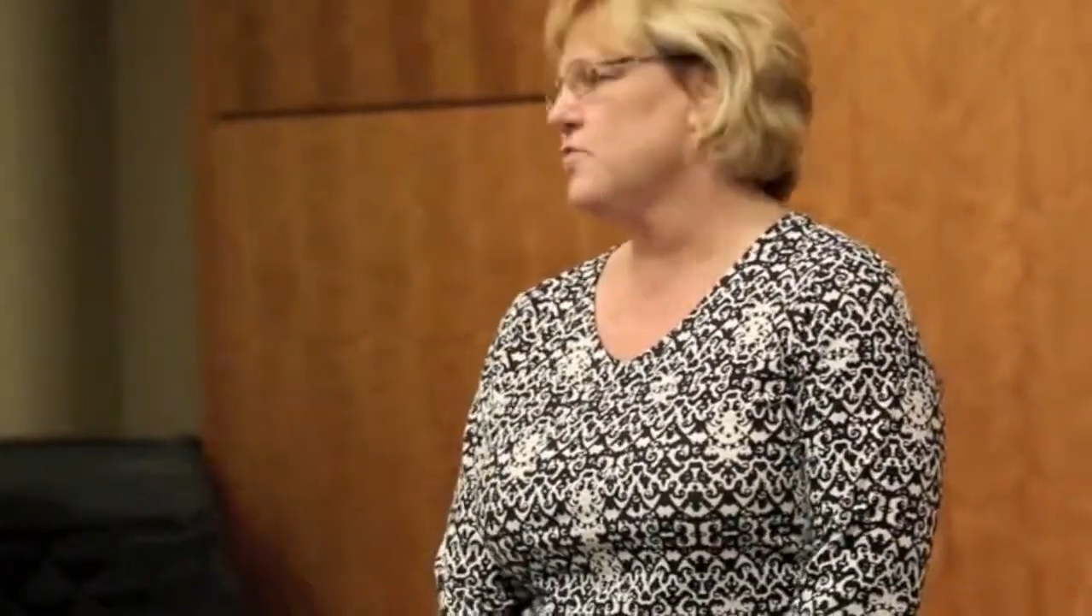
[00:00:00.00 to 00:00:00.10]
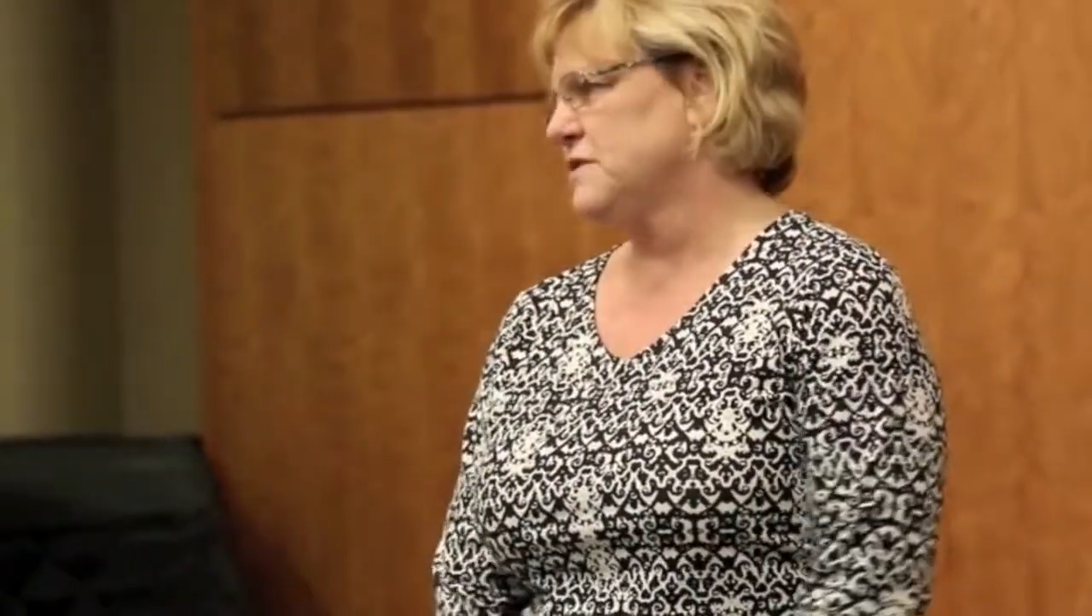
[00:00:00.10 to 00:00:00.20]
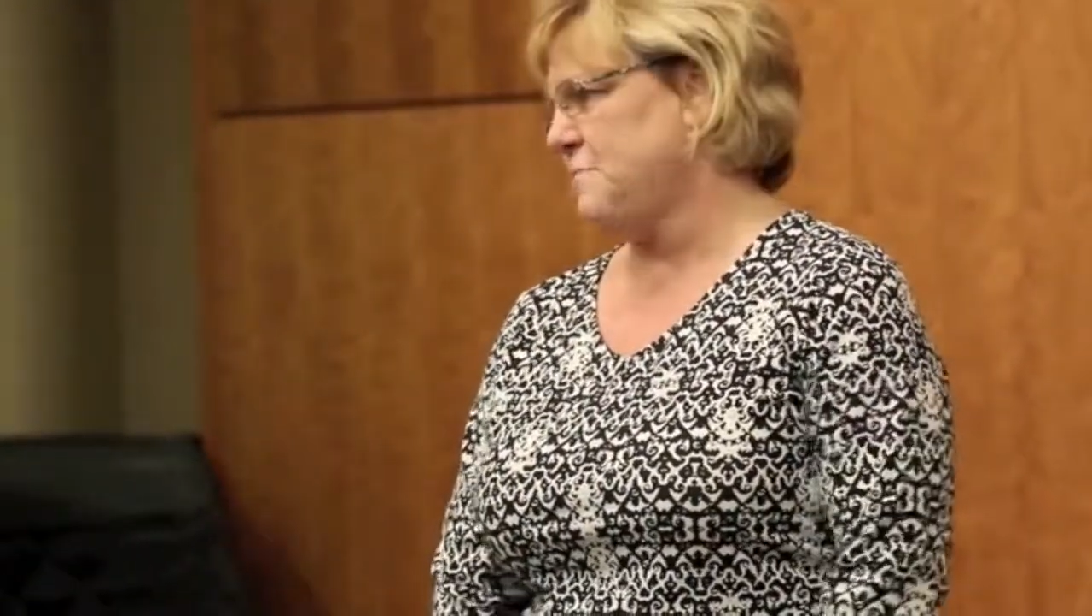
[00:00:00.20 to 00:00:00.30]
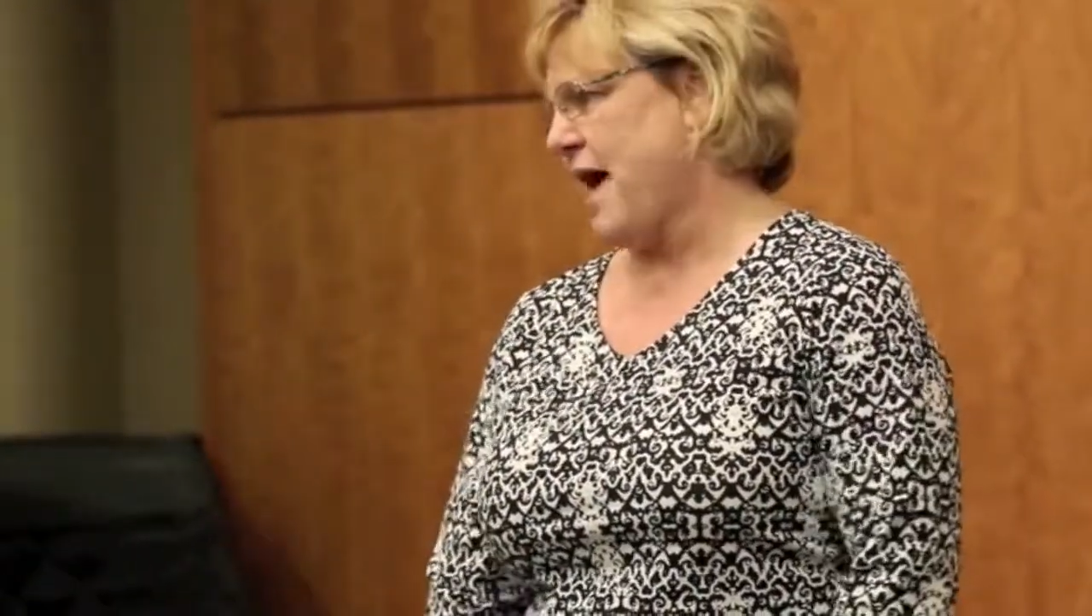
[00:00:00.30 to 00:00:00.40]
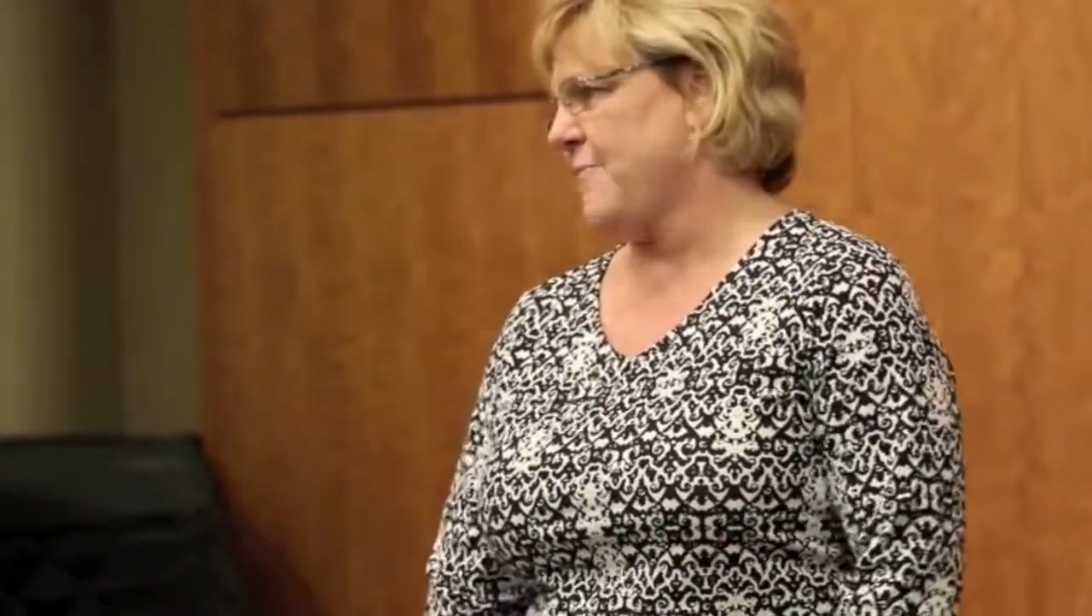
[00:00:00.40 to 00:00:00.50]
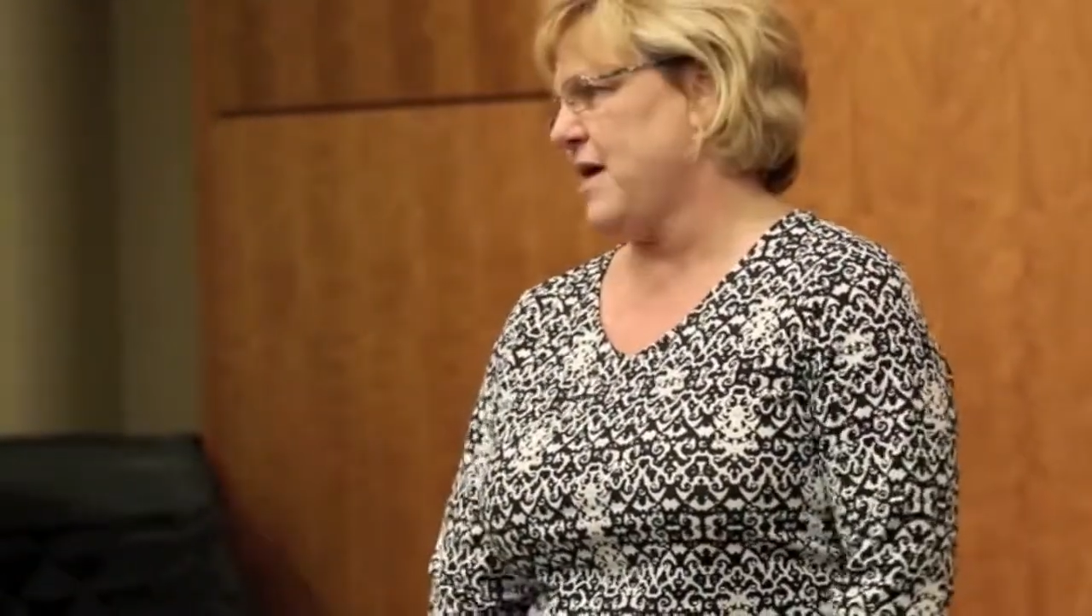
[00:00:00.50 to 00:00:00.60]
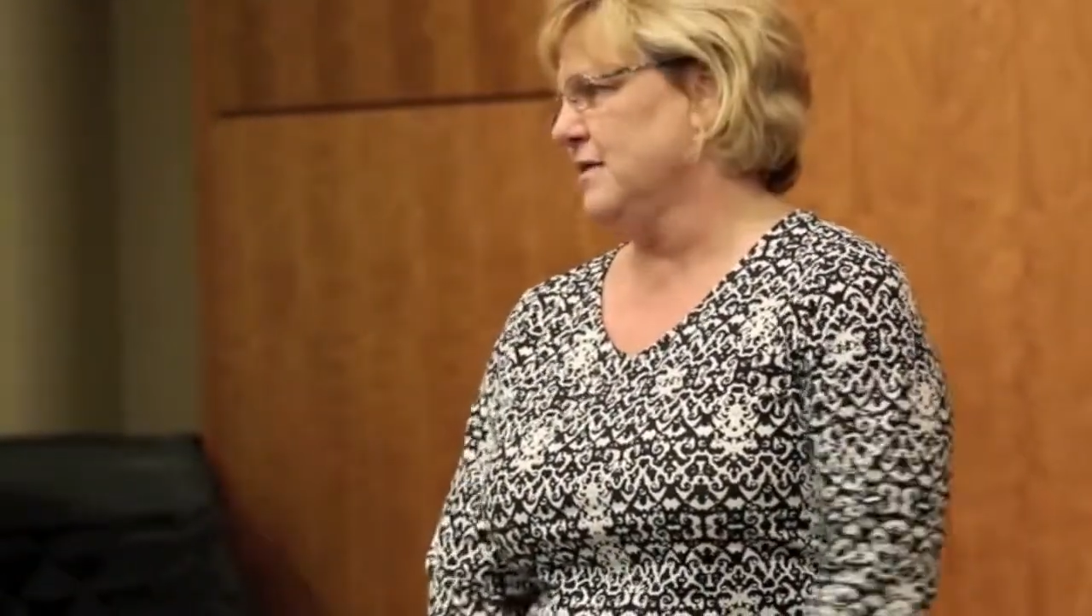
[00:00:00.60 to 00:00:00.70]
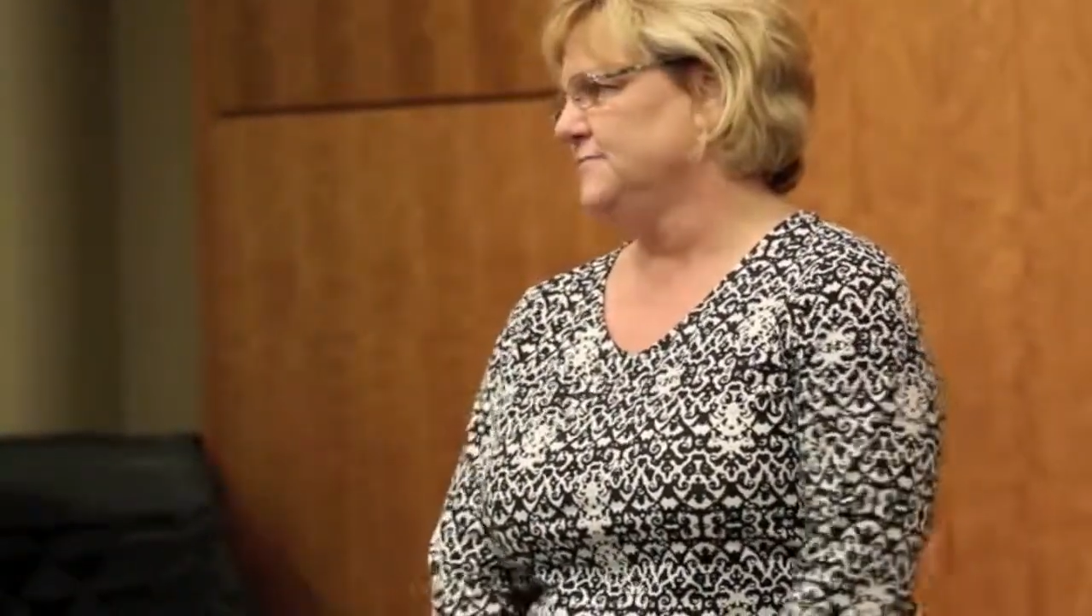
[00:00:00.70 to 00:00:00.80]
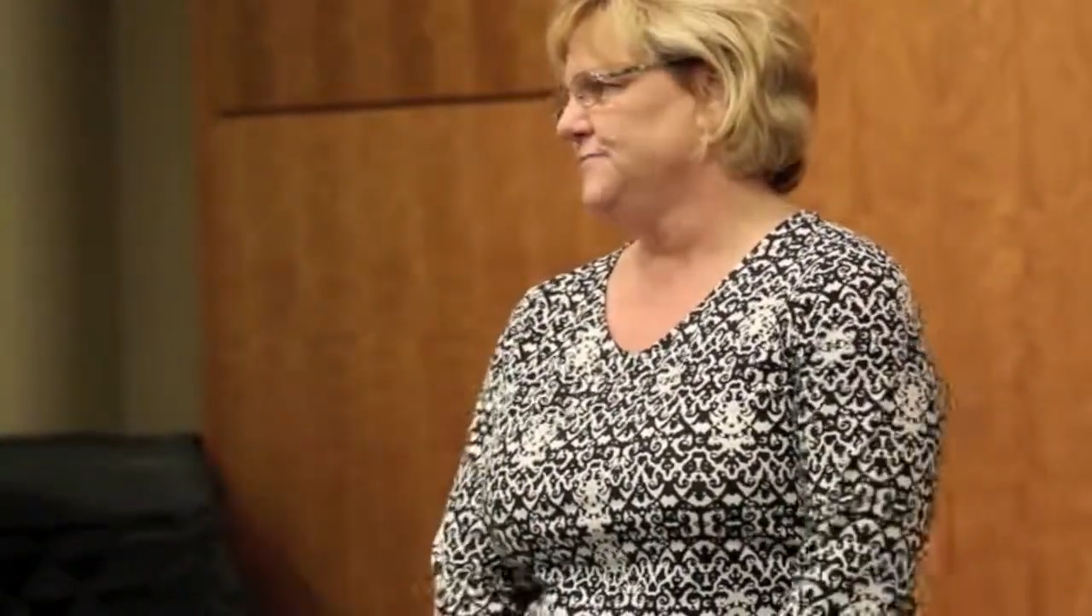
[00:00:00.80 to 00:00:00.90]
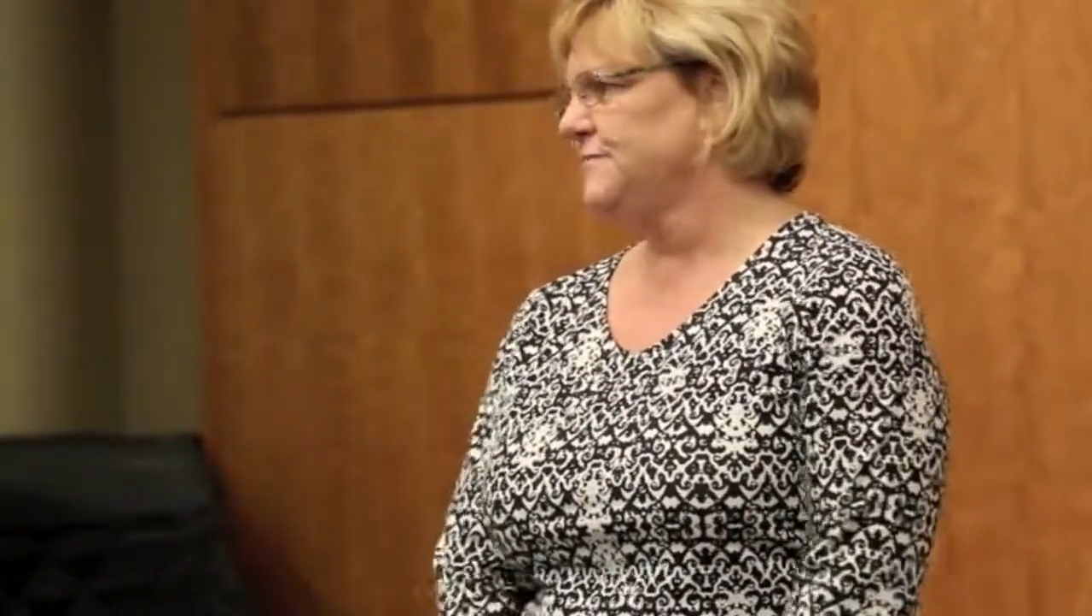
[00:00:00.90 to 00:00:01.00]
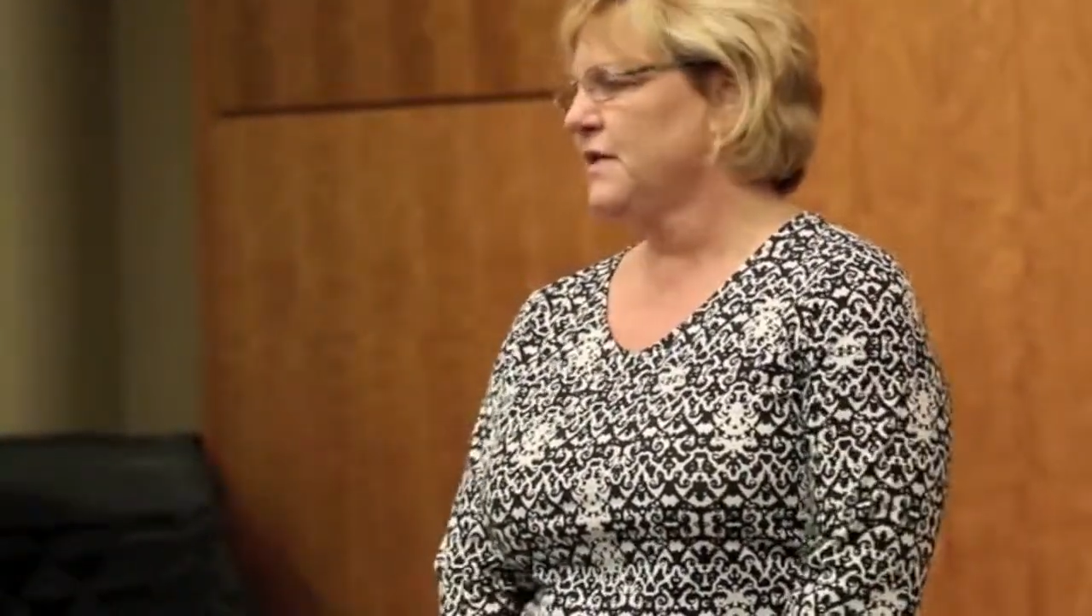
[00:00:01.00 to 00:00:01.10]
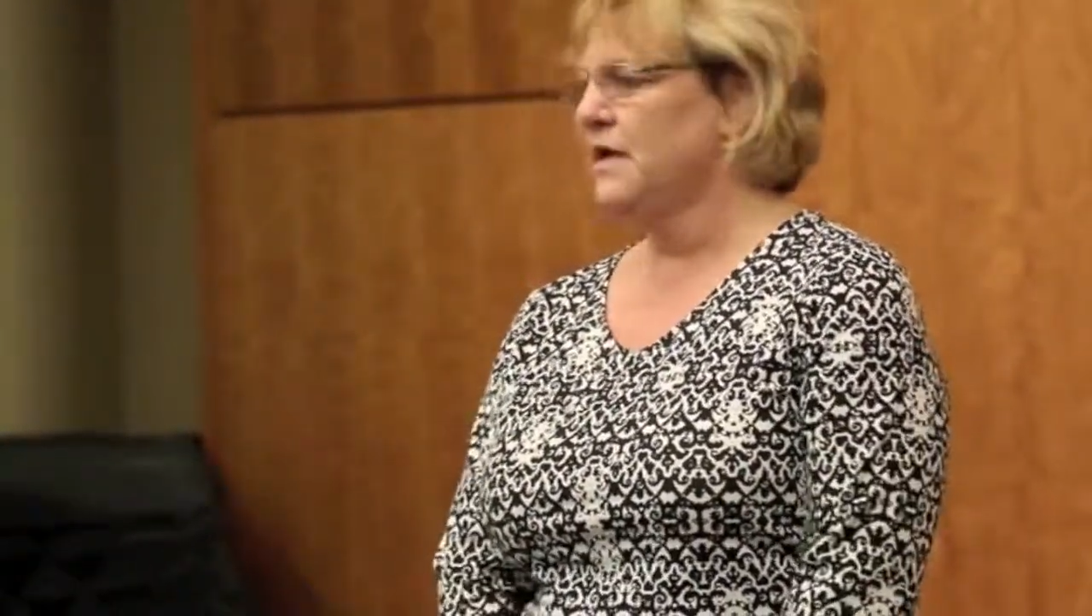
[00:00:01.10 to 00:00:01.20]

show was Batman.